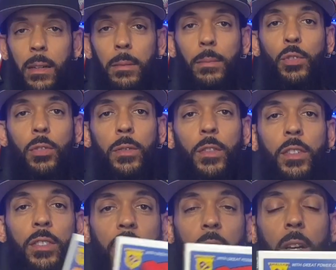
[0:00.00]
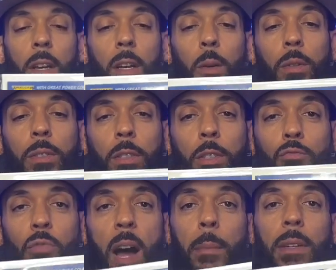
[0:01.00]
Universe, which is
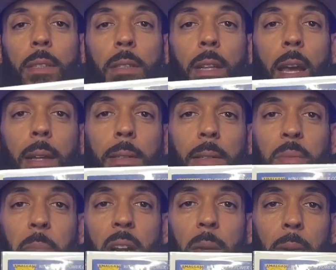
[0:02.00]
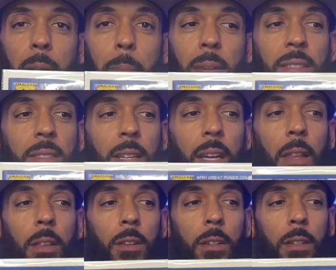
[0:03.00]
Robin and Spider-Man mixed
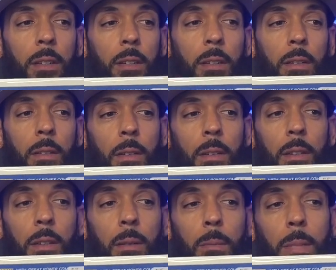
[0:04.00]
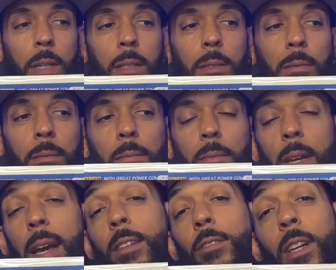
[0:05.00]
together. But
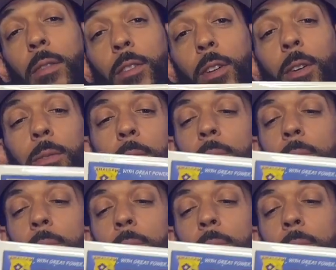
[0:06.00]
hey, you never know.